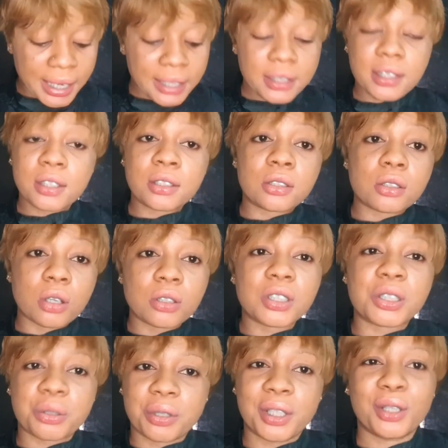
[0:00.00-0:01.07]
This
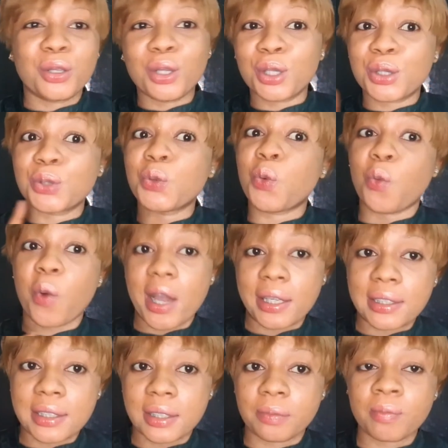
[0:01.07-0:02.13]
sunscreen doesn't
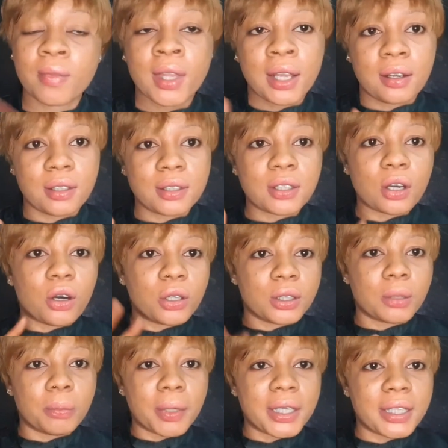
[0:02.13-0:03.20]
whiten, because on
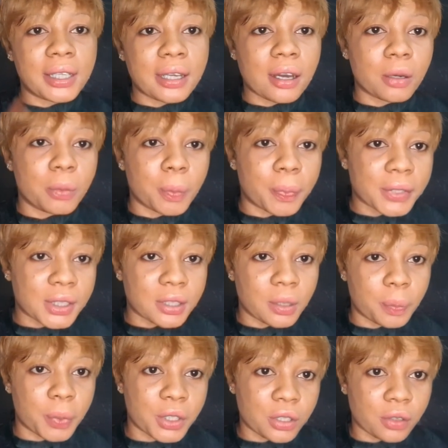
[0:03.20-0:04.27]
the body, I'll be posting a
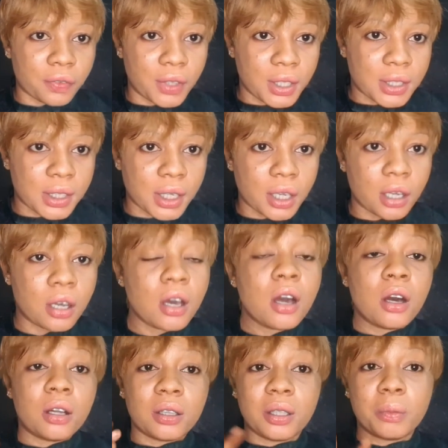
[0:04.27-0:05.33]
picture of this here.
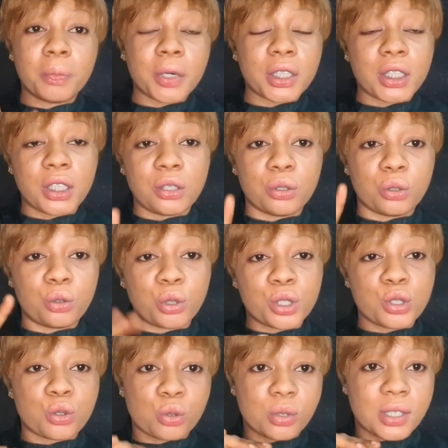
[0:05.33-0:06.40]
On the body, you're going
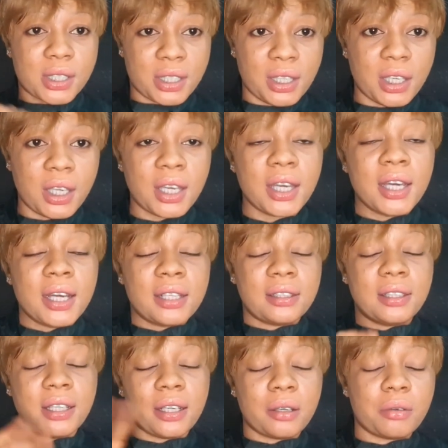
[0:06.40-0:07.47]
to see
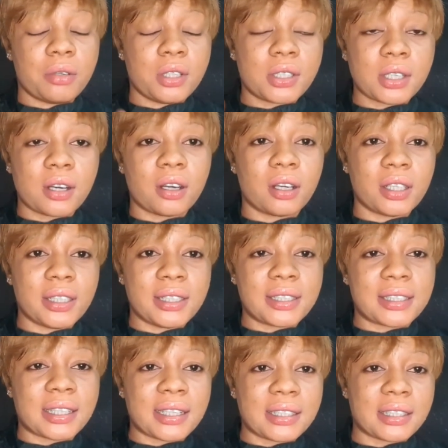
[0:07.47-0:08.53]
there is it
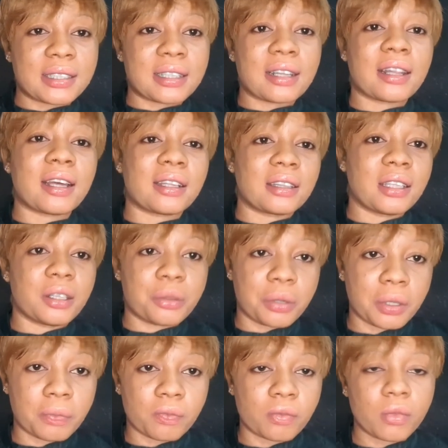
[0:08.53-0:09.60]
says it's a lightening
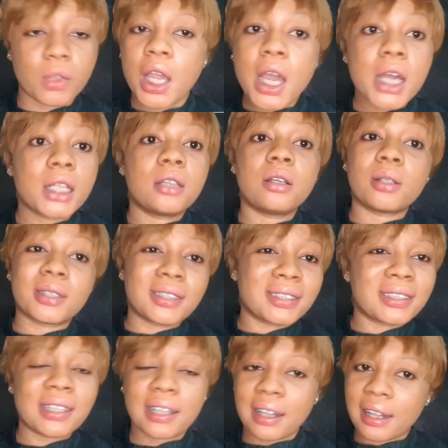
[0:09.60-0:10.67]
cream. It
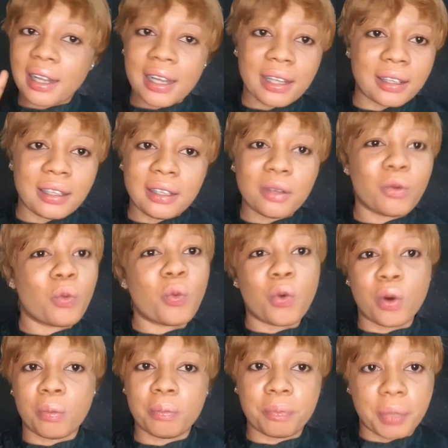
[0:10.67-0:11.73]
doesn't lighten
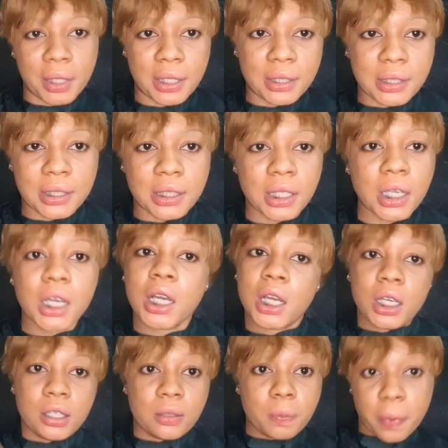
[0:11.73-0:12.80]
one bit.
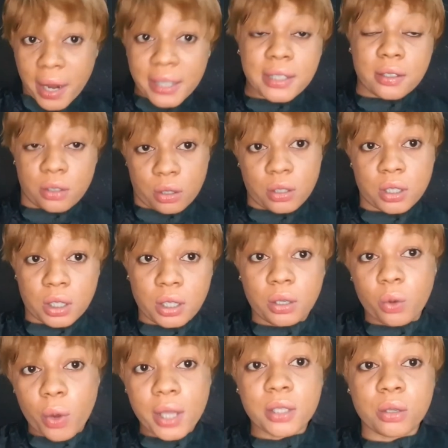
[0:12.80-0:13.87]
It brightens your skin
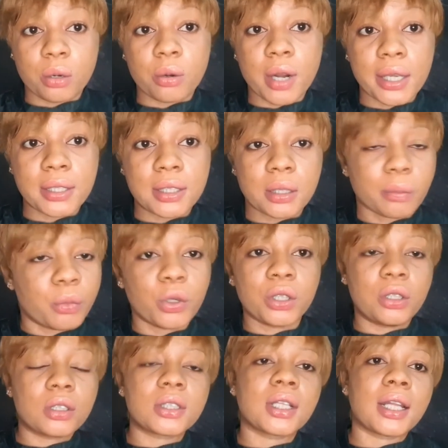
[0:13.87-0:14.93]
quite alright, but it
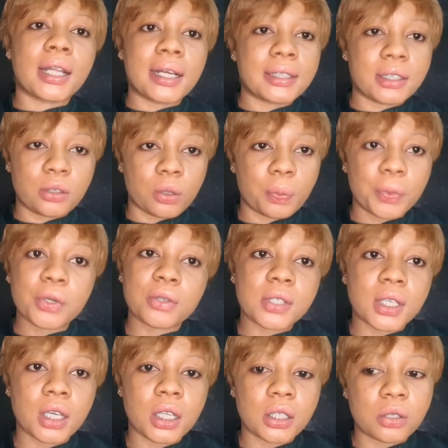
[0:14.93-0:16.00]
doesn't lighten up your
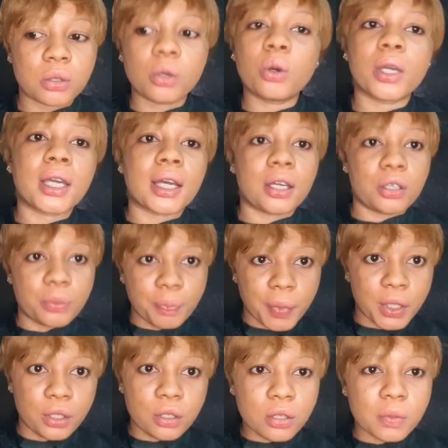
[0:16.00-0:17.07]
skin. So it can be
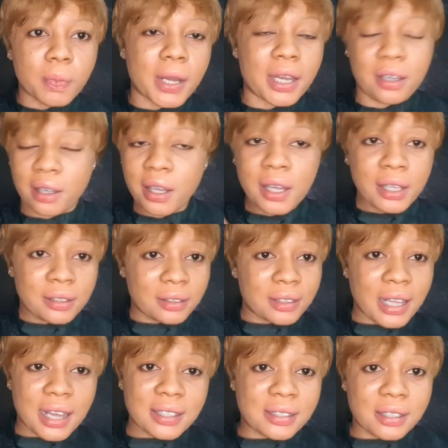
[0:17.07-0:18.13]
used by
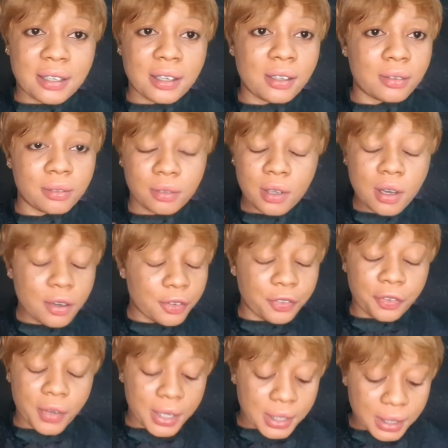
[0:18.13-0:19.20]
dark skin,
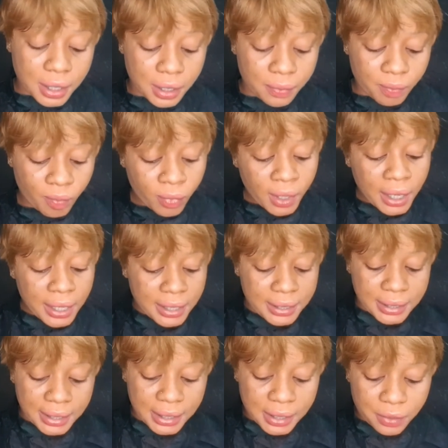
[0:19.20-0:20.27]
fair skin.
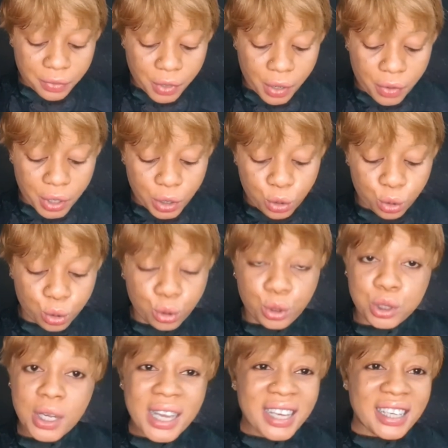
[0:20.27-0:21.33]
It is very good.
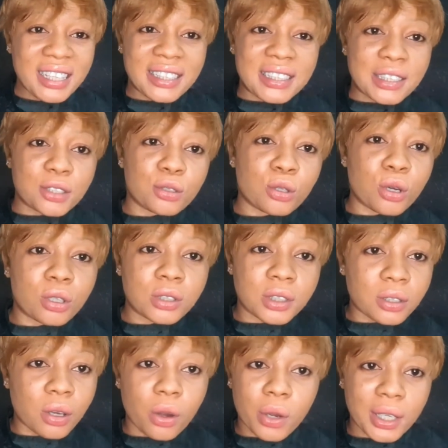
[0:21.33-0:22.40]
It is not
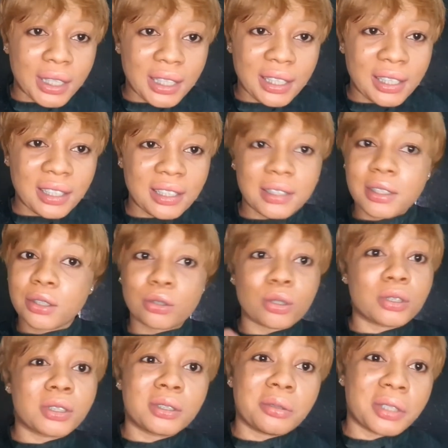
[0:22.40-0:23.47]
oily, it is
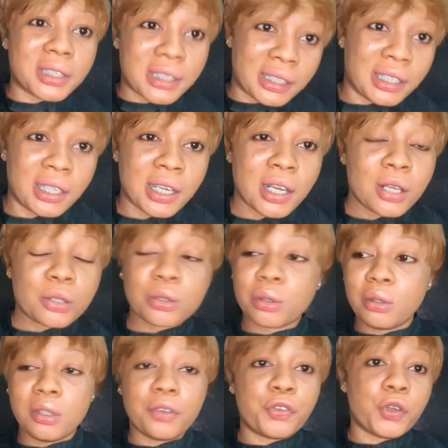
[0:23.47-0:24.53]
not greasy. So
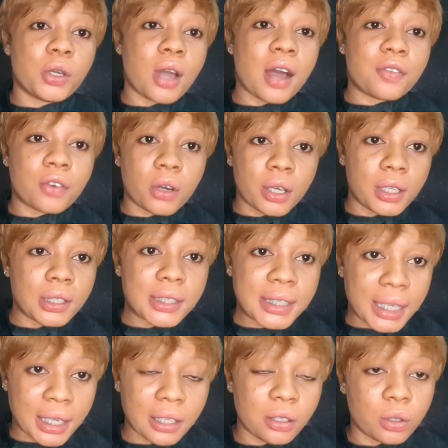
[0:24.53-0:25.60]
if you have oily
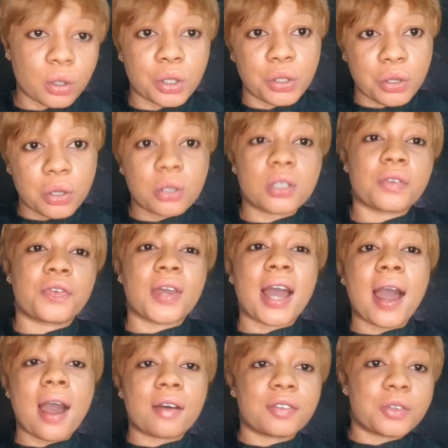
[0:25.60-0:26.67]
skin, you can use. If you
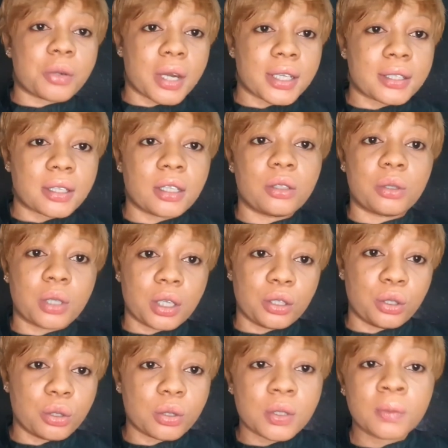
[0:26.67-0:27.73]
have dry skin, you can
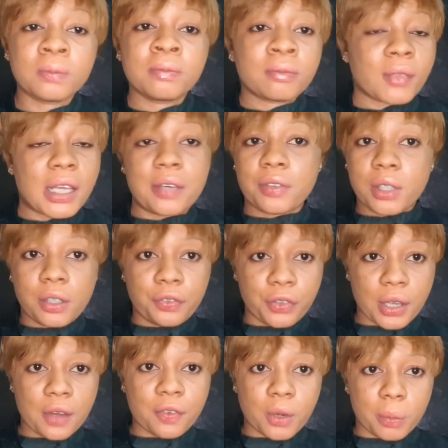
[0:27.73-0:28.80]
use. Even if you
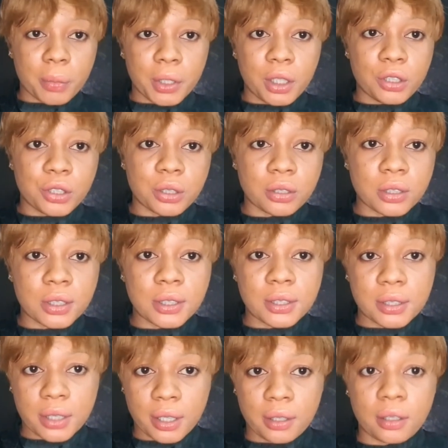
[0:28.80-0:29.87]
have combination
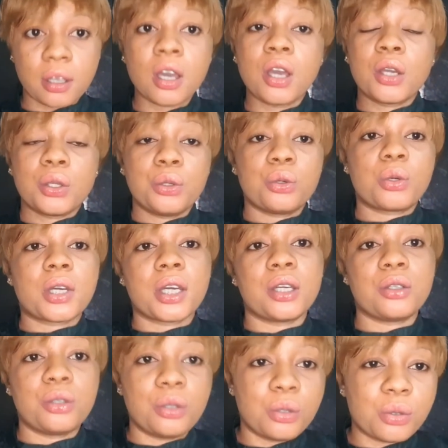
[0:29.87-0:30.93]
skin, you
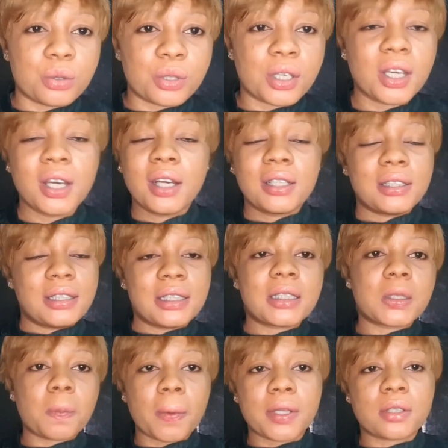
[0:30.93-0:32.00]
can use.
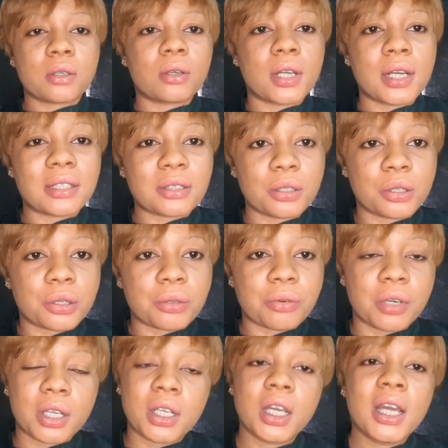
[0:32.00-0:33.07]
This particular
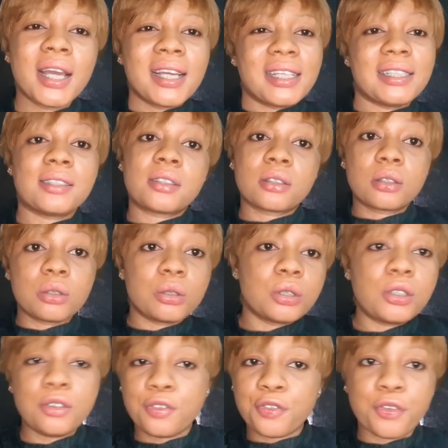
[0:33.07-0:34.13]
sunscreen is good
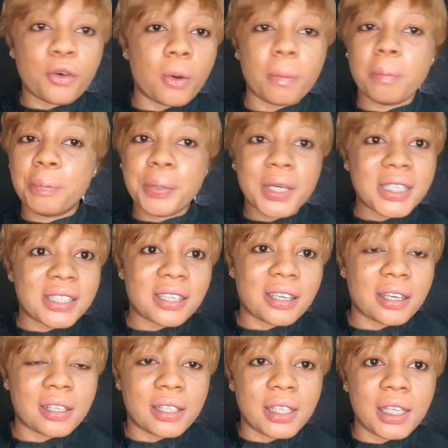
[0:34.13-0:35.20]
for
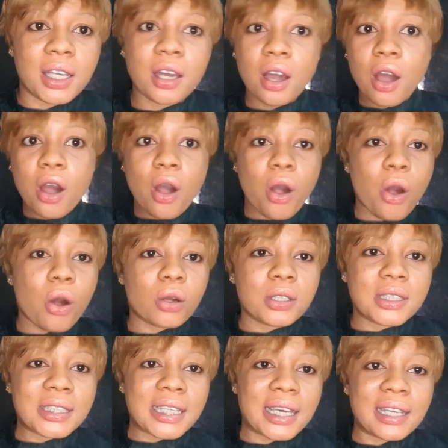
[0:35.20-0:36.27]
basically all
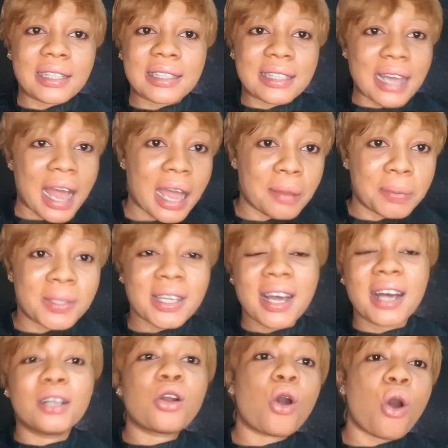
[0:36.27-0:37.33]
skin types
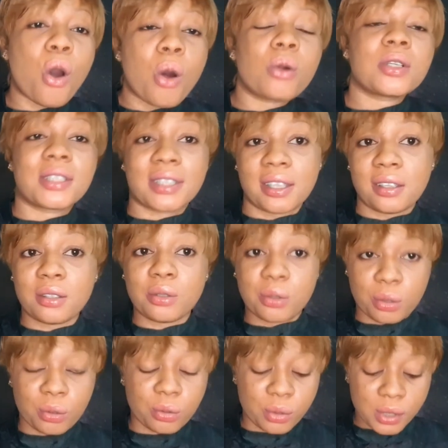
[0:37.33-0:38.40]
and all skin
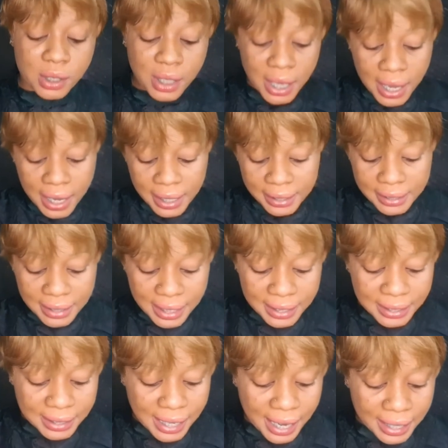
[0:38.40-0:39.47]
tones.
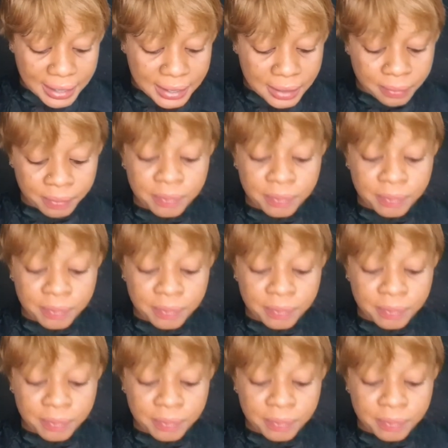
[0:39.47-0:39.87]
Yes, guys.